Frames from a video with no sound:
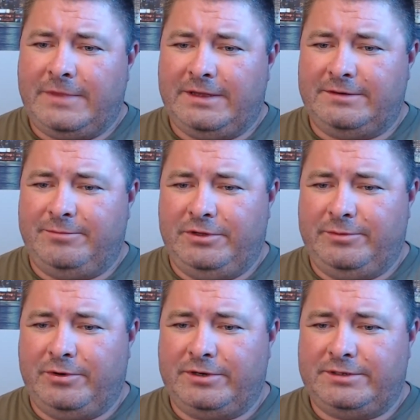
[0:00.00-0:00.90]
Hey, Billy
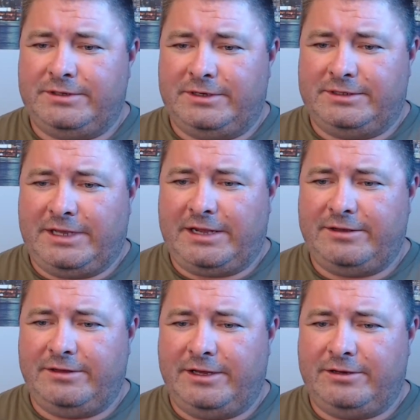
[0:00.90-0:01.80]
Berg's
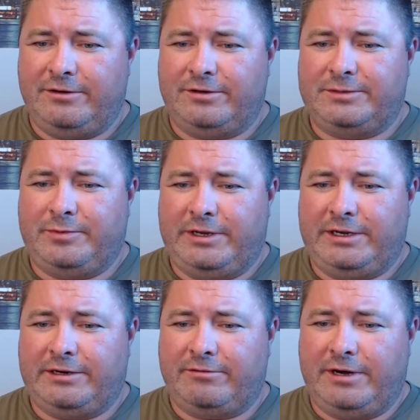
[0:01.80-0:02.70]
exactly like you're
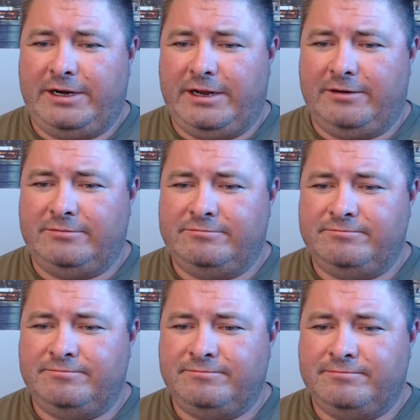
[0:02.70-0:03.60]
explaining it right now.
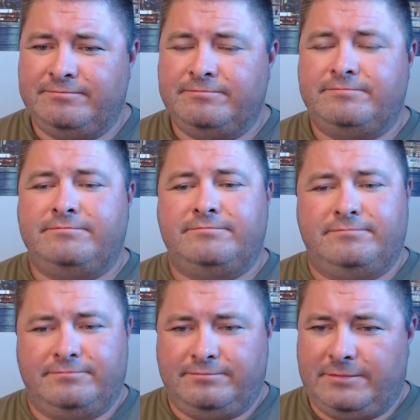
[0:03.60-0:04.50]

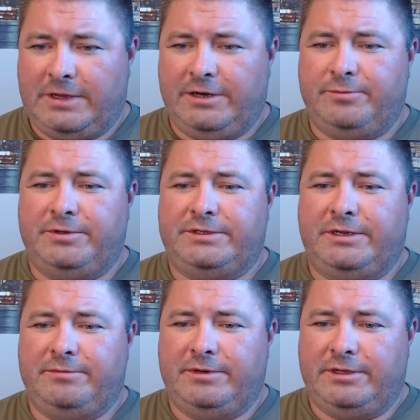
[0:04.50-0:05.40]

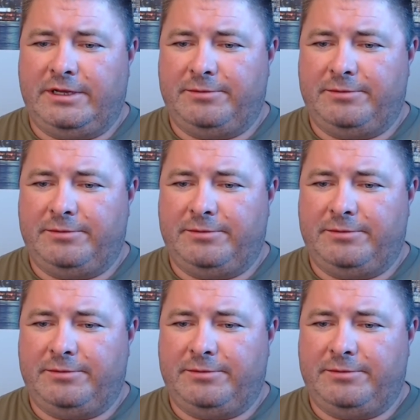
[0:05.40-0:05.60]
100%, Billy.